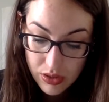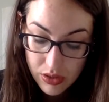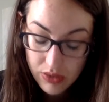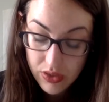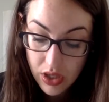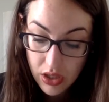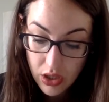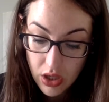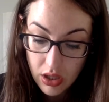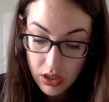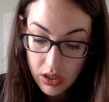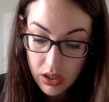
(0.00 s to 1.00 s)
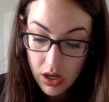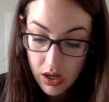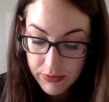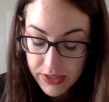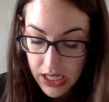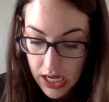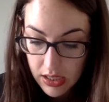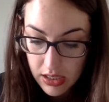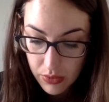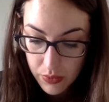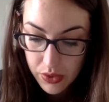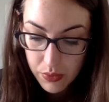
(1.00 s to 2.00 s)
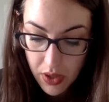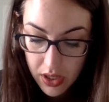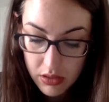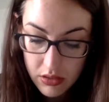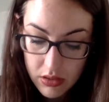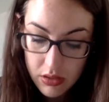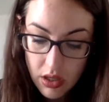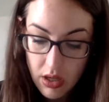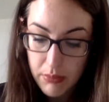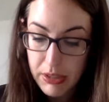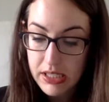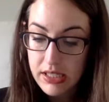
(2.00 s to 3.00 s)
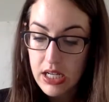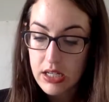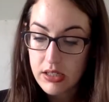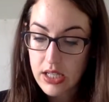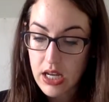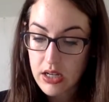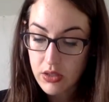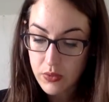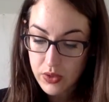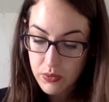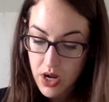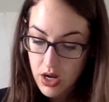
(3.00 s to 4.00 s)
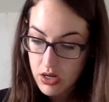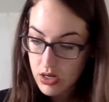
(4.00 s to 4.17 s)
log of 10 equals 1. Log base 10 equals 1.